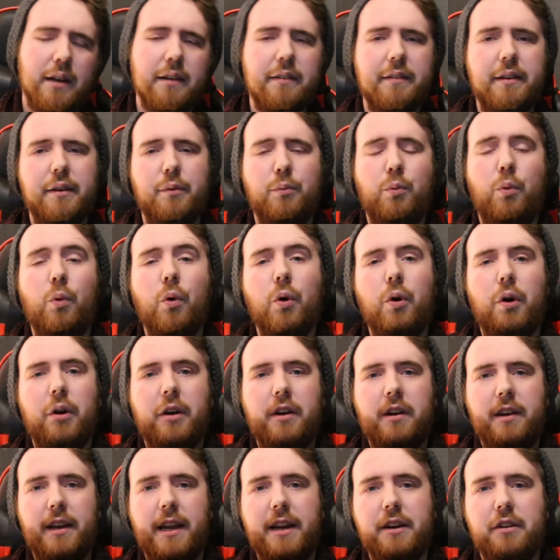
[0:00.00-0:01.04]
Didn't
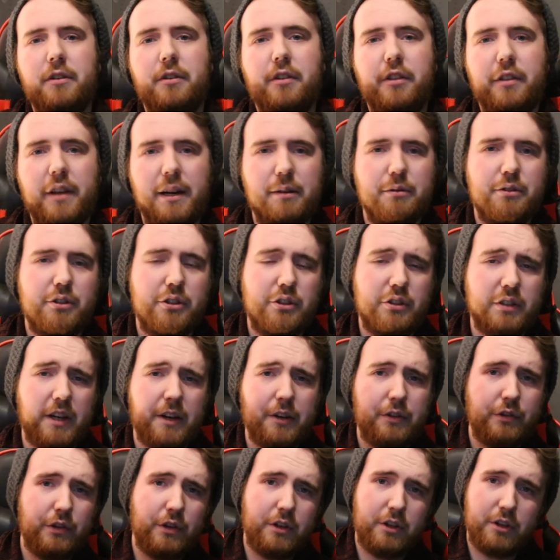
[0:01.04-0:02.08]
work. Later, the Thyros
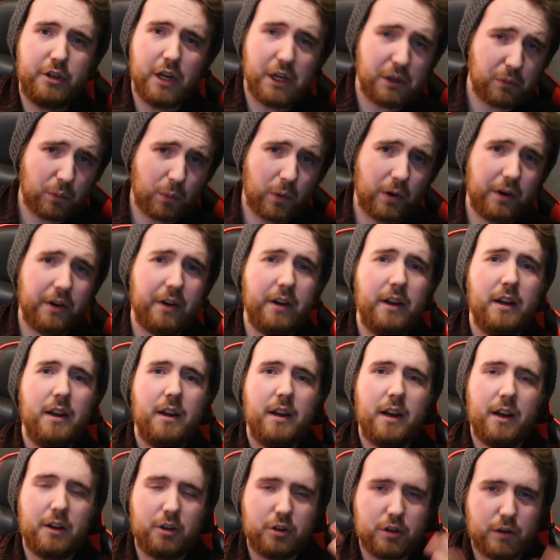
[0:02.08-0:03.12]
decided to gut one
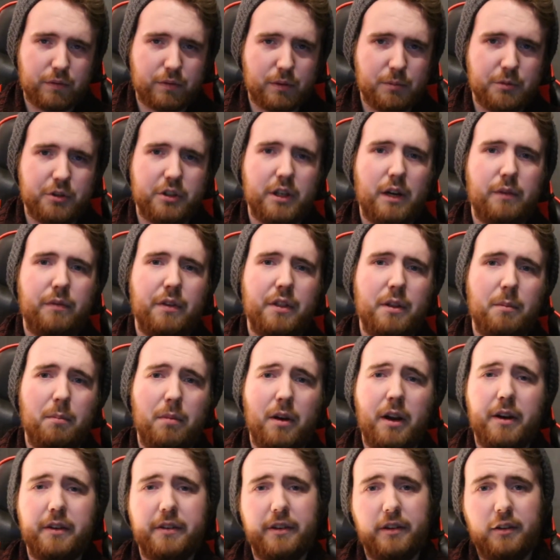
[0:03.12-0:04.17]
and cover himself in the
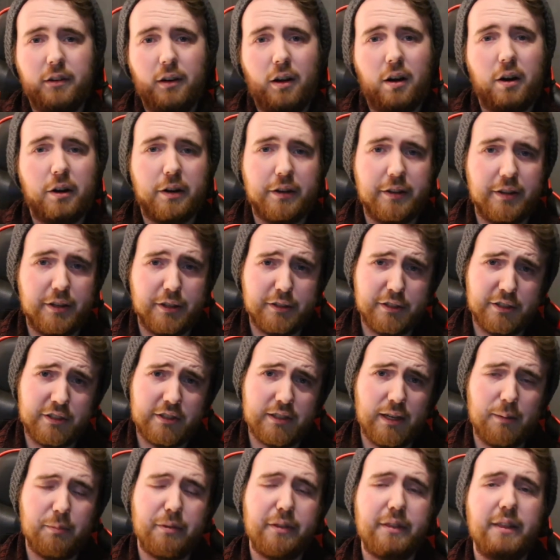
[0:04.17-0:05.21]
blood. Lockett did the
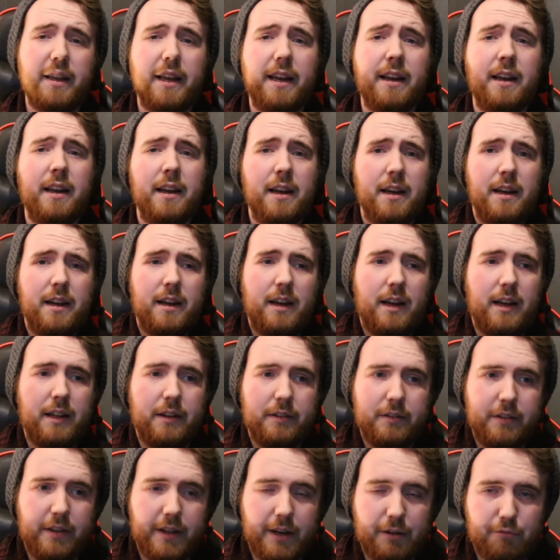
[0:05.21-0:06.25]
same thing,
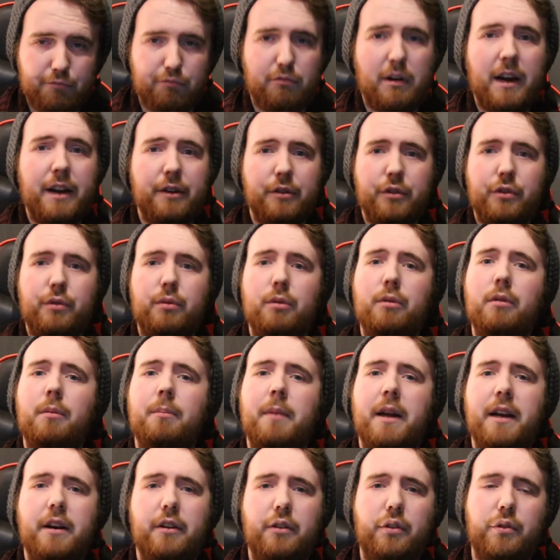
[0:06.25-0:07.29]
and they ran through and
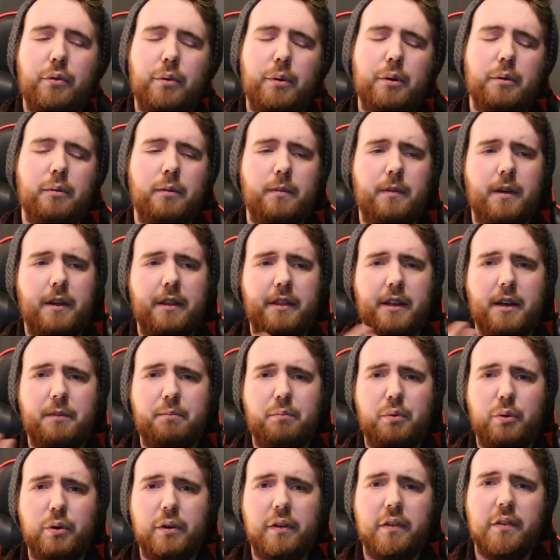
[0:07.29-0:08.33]
made it through. At that
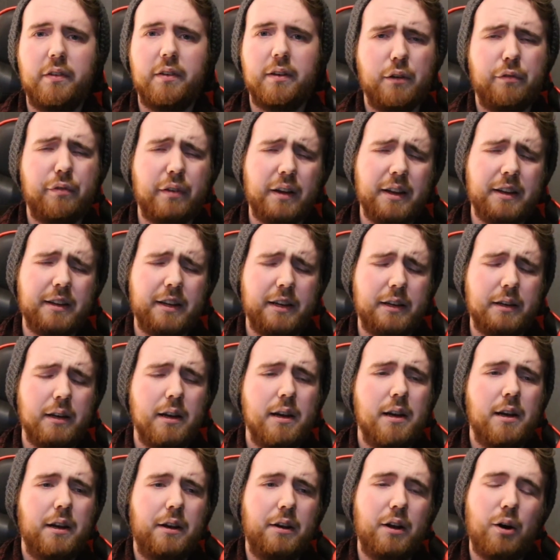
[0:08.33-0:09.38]
point, Frederick,
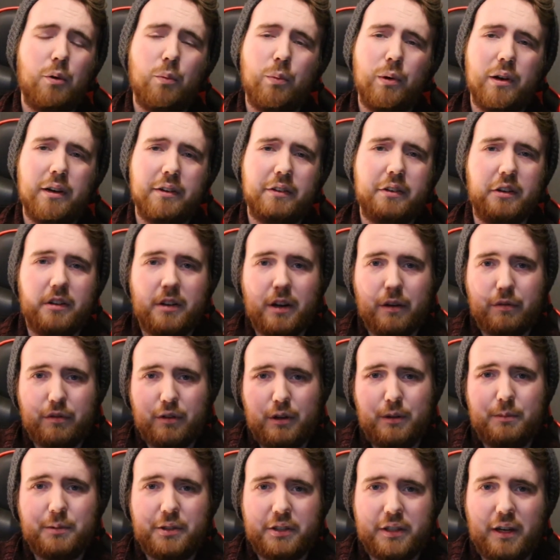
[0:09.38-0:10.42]
not willing to
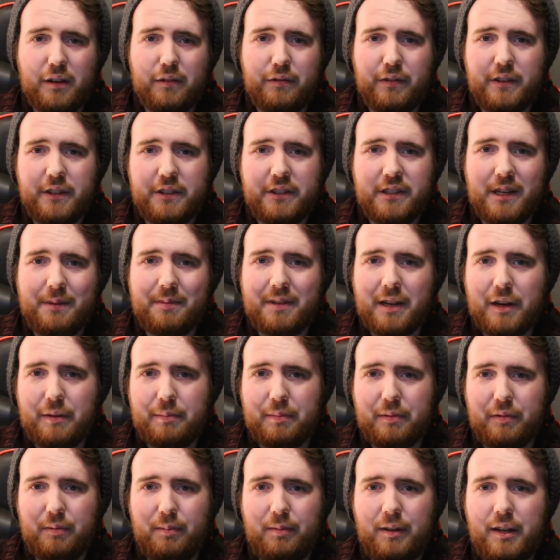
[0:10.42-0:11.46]
cover himself in the same
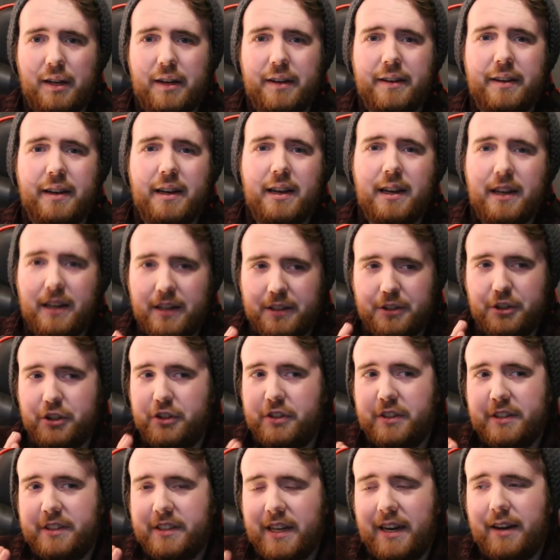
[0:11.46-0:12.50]
type of blood,
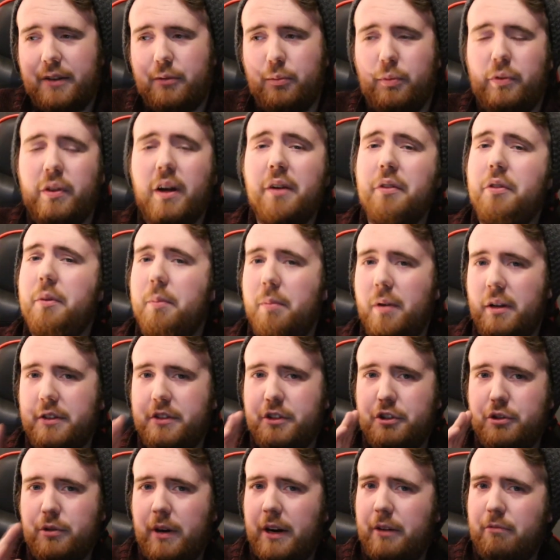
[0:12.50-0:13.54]
just decided without the blood
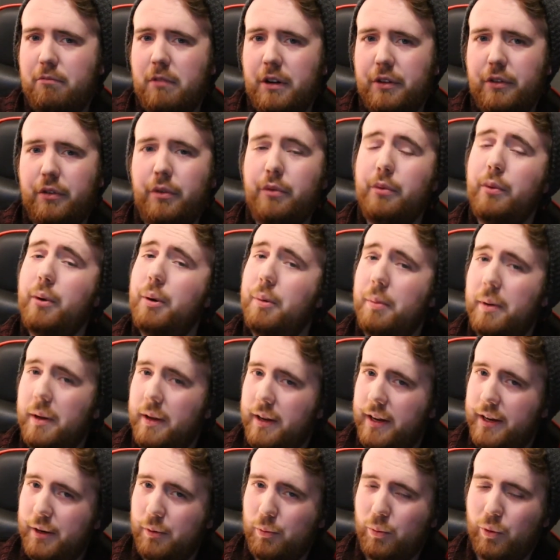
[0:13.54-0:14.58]
to try and run through.
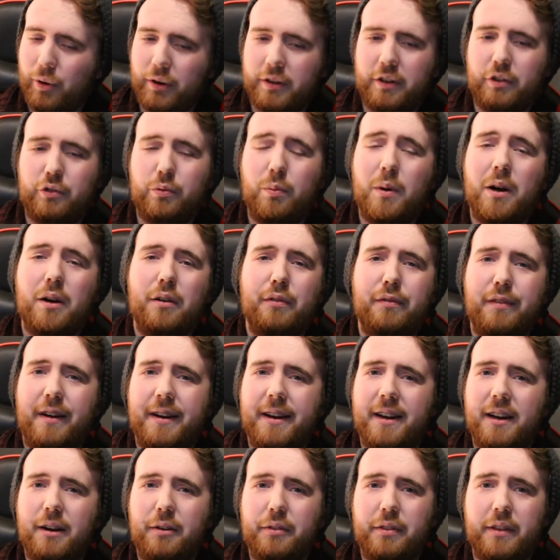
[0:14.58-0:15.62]
And it worked as well,
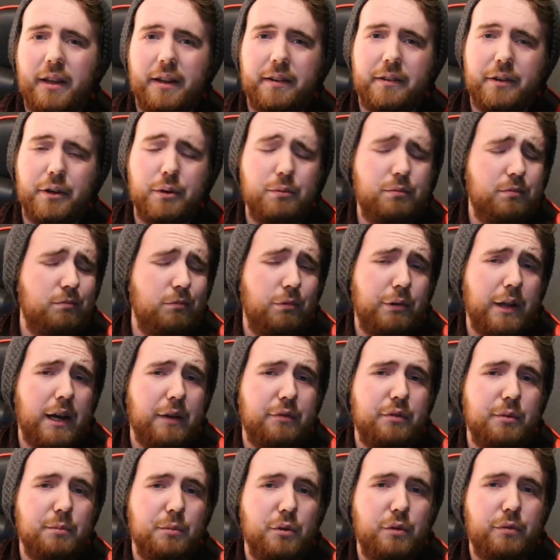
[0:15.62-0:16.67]
finding out that he would
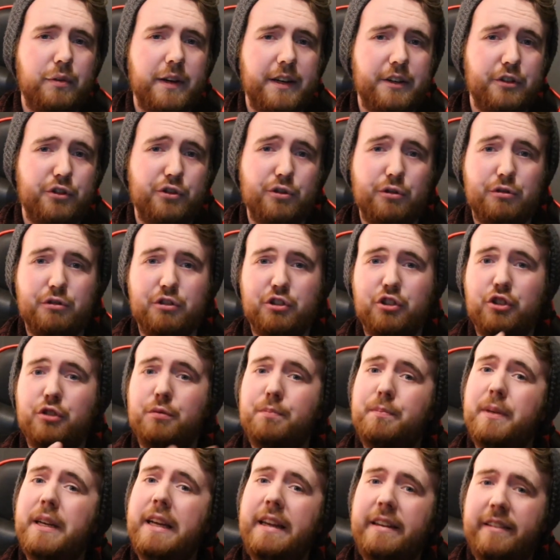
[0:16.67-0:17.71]
have to move at a certain
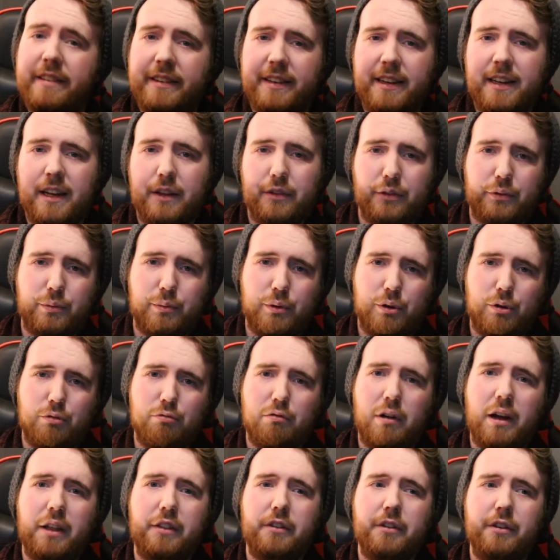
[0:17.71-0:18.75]
speed to get through
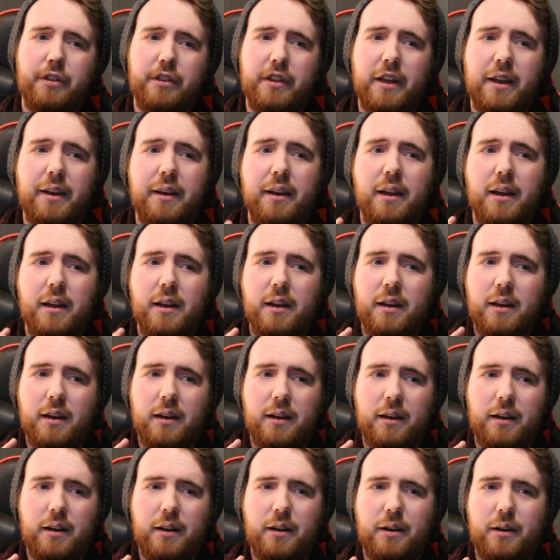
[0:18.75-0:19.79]
rather than
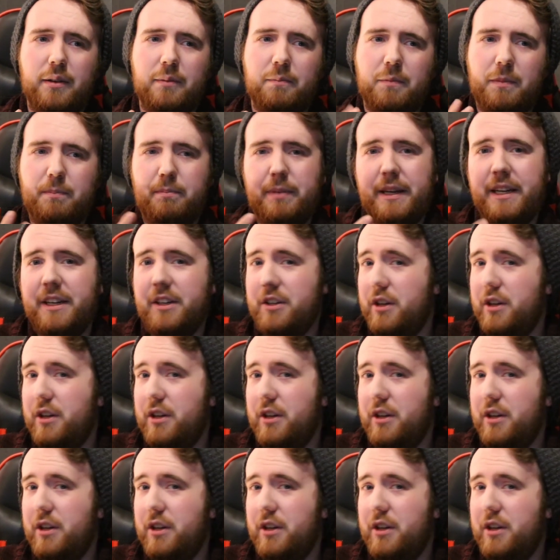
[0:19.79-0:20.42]
being